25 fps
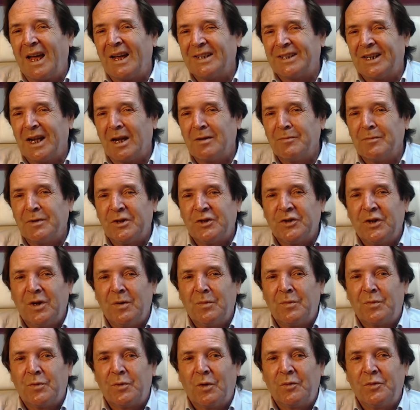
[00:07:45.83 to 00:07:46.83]
demonstrate
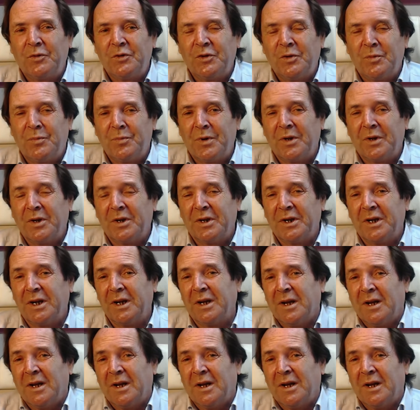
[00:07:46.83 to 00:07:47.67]
profitability